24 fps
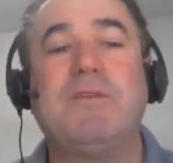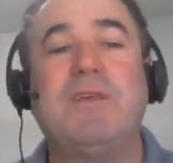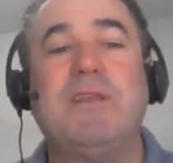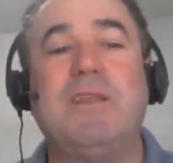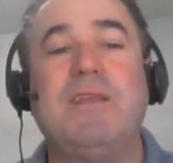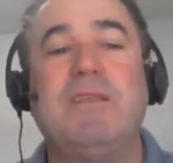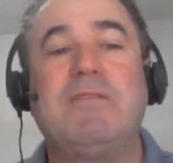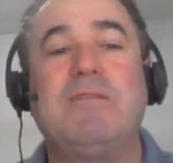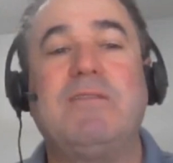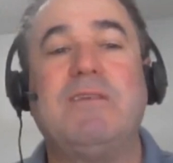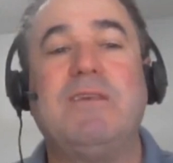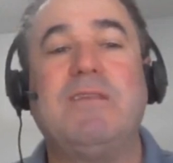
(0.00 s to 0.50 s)
And
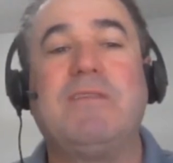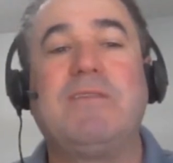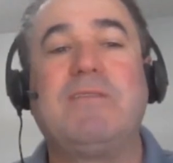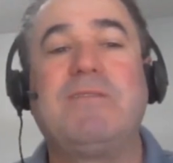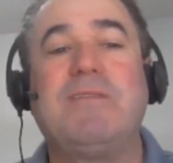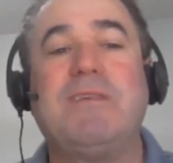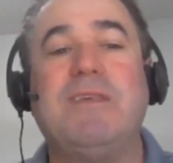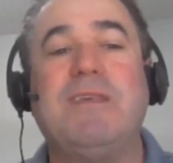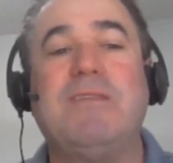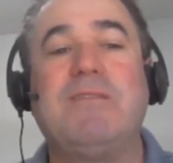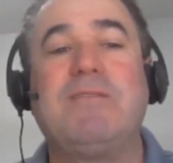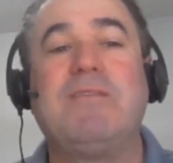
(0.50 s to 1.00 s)

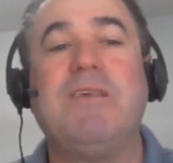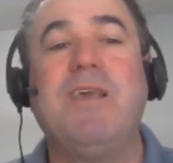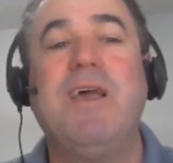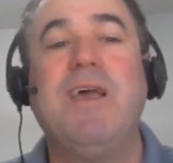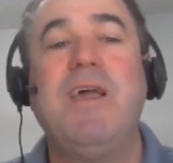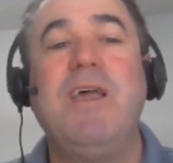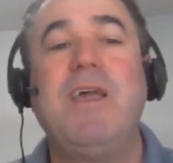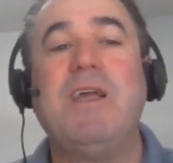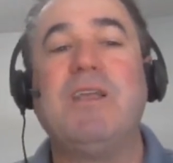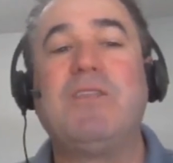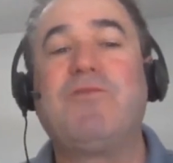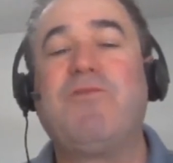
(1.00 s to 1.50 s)

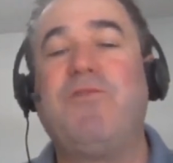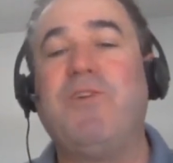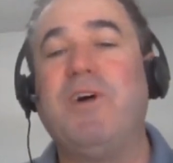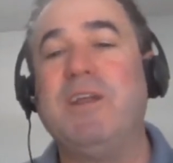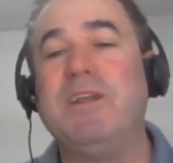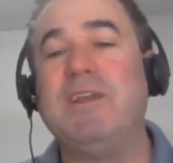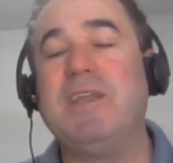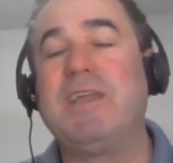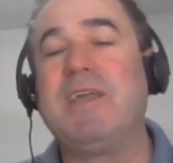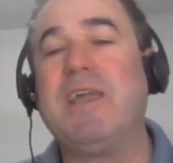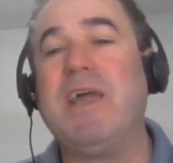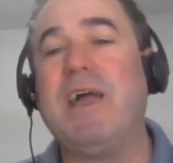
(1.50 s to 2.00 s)
it's
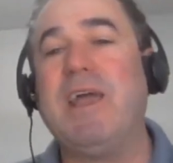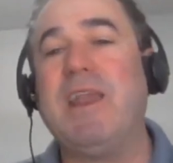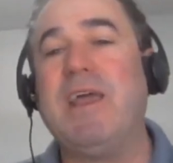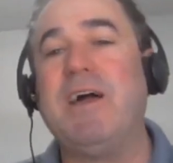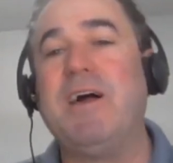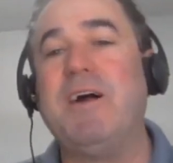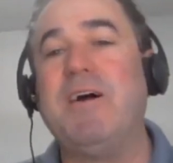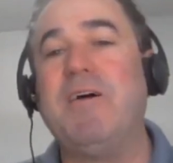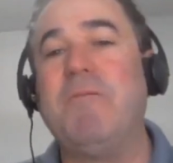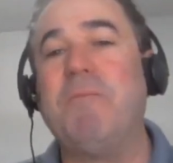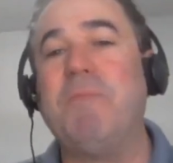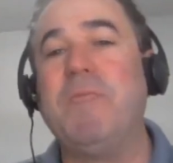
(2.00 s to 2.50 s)
fun to kind
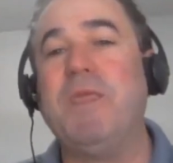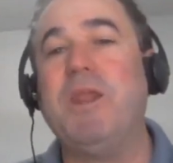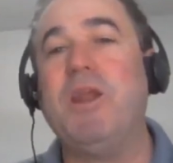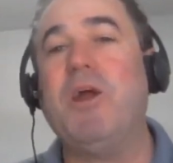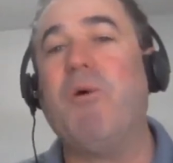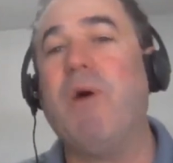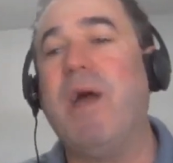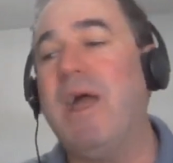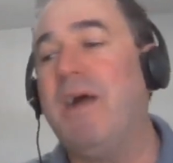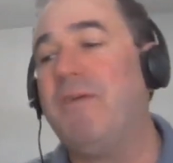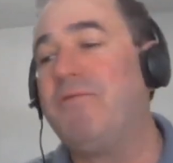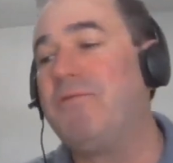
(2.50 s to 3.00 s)
of,
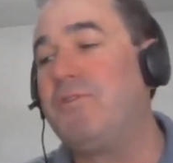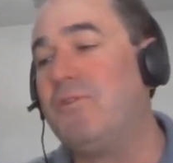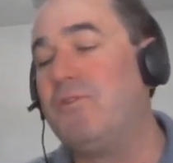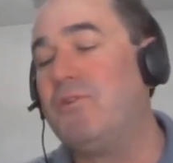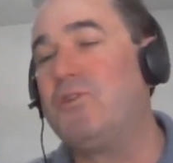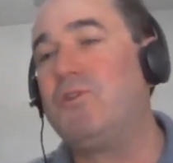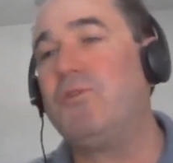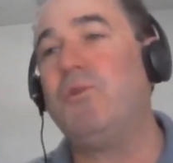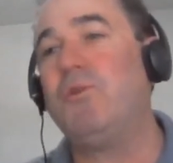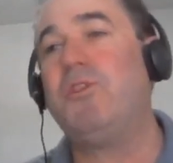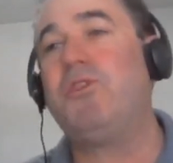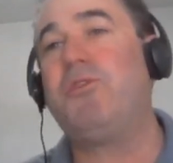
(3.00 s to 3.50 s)
after
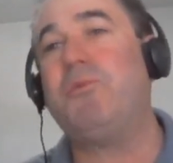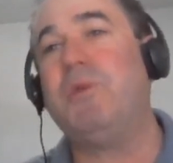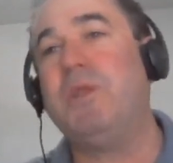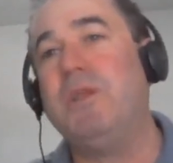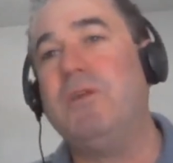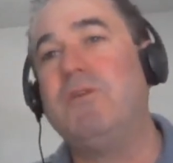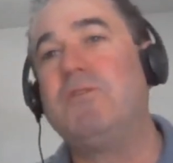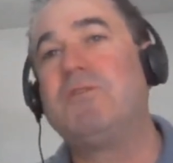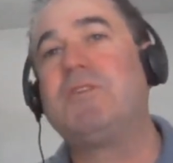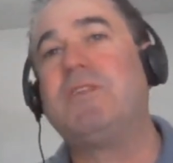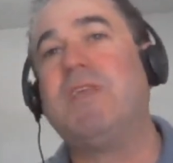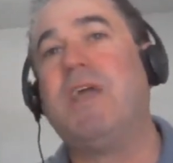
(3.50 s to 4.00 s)
2 or 3
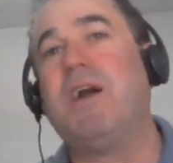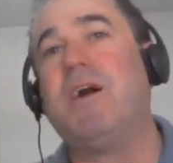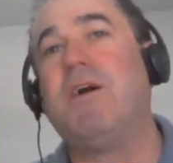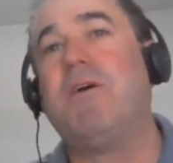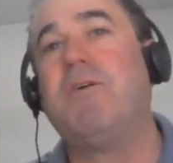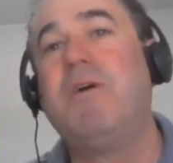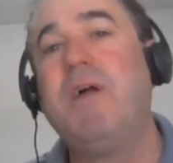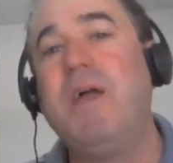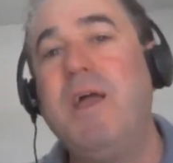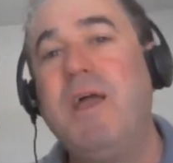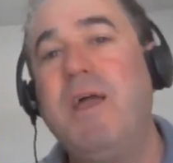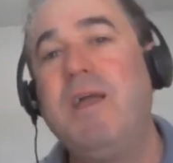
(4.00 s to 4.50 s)
years
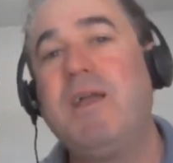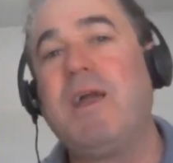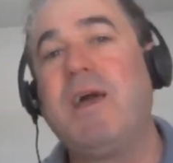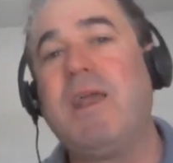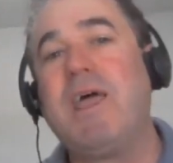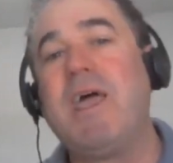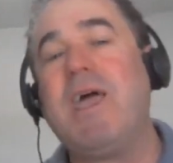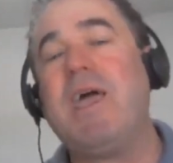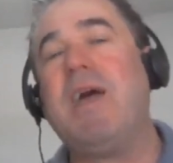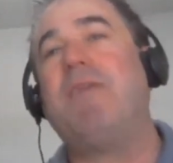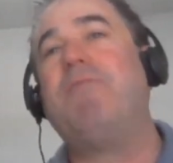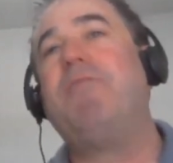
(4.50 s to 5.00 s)
now, kind
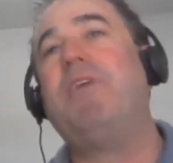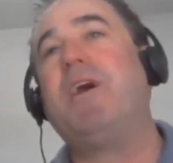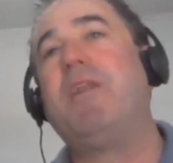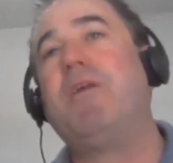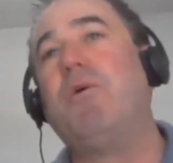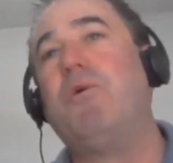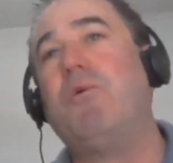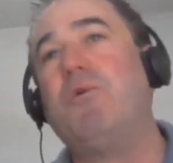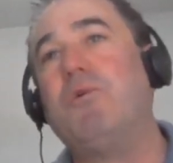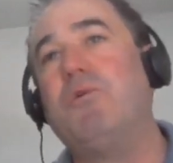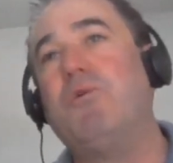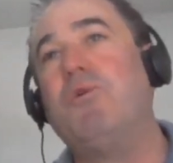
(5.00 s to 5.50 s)
of have that
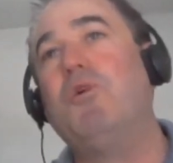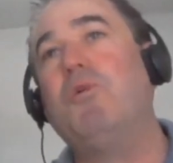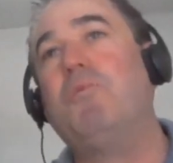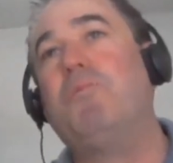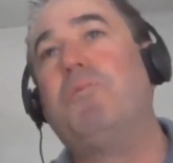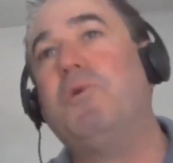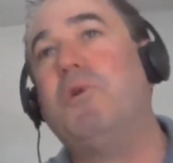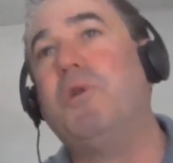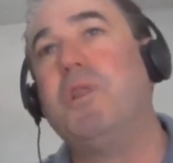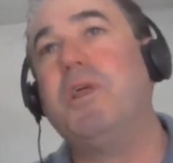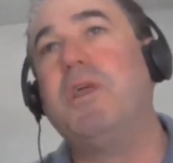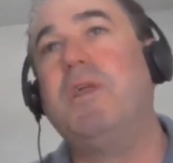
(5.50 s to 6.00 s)
whole
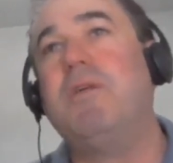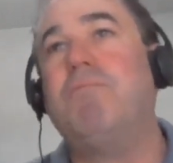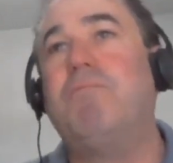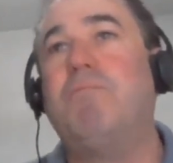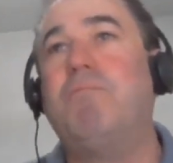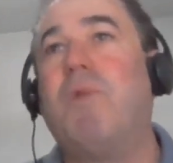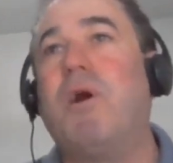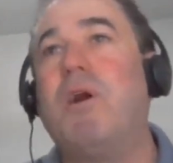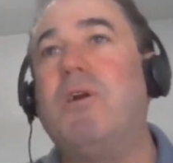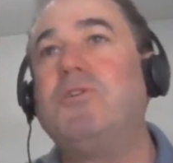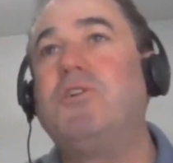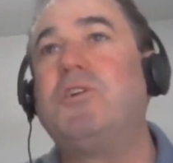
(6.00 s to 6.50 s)
group really
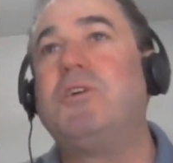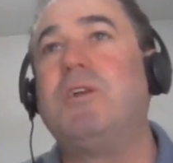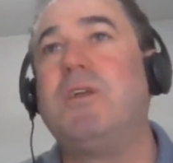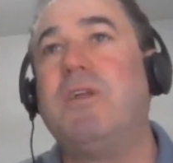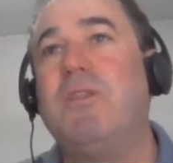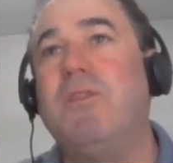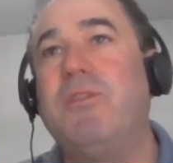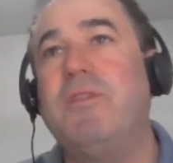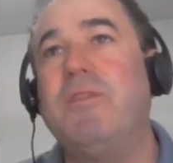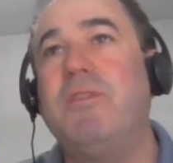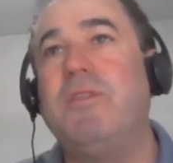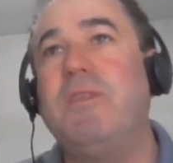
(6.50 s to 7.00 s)

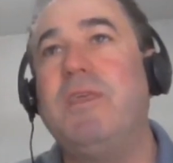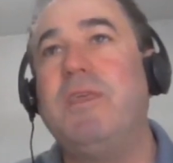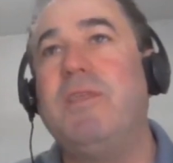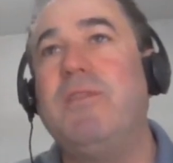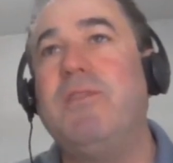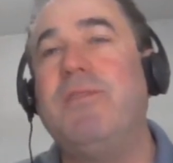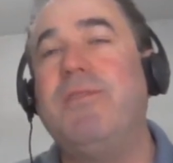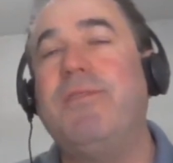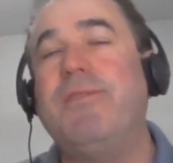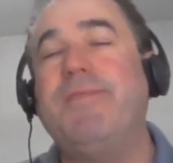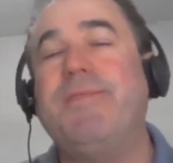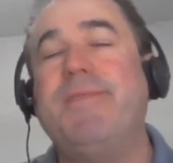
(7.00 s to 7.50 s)
marching
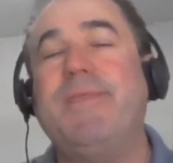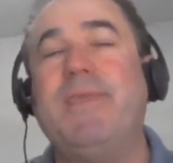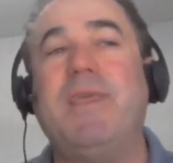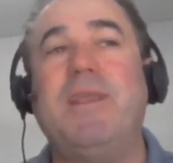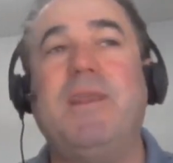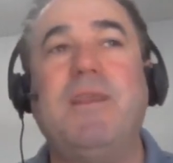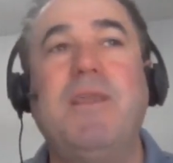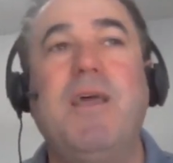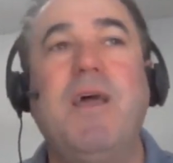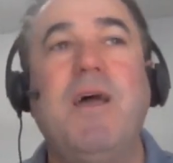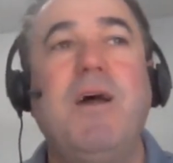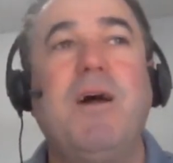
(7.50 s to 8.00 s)

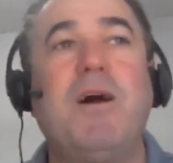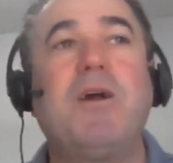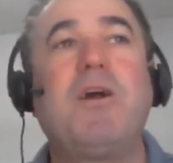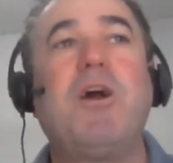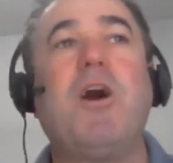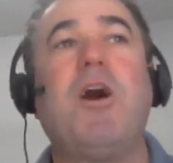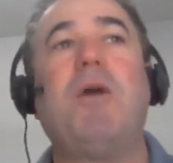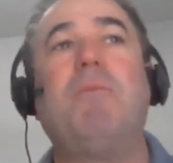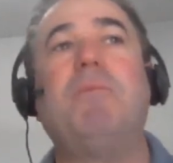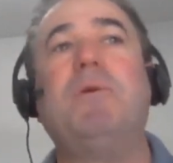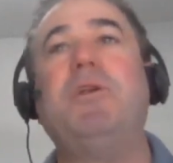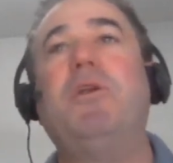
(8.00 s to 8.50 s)
in a
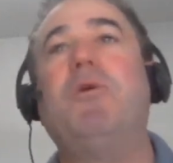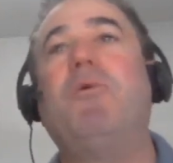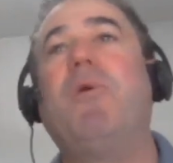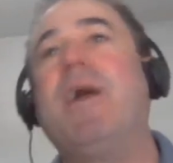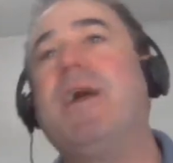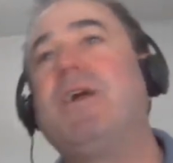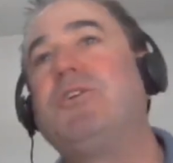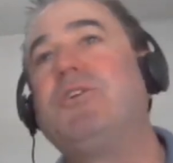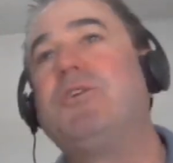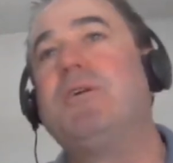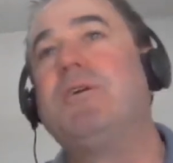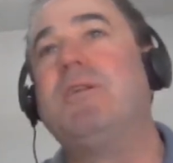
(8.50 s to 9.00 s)
common
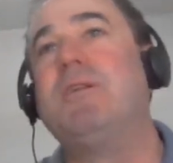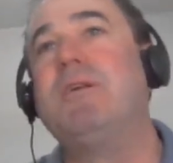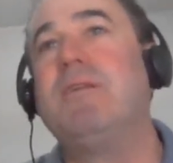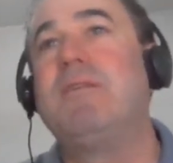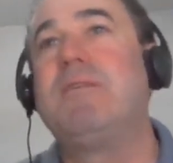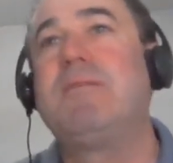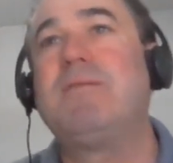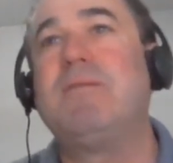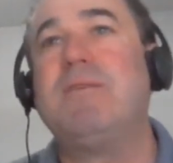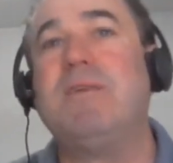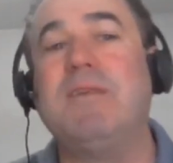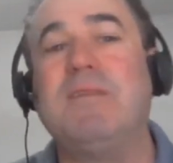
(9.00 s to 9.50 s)
direction.
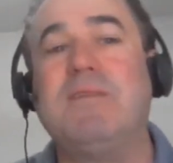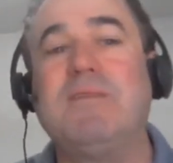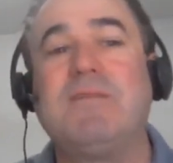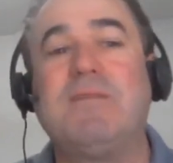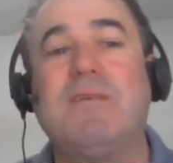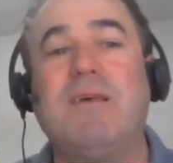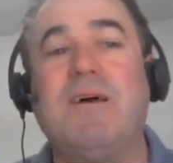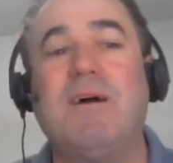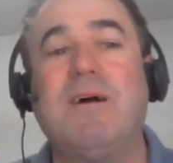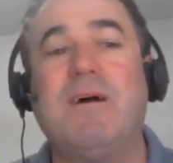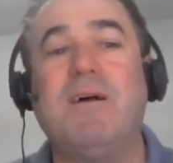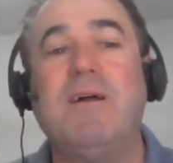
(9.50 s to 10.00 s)

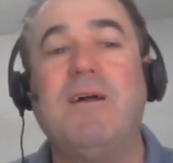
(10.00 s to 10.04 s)
It's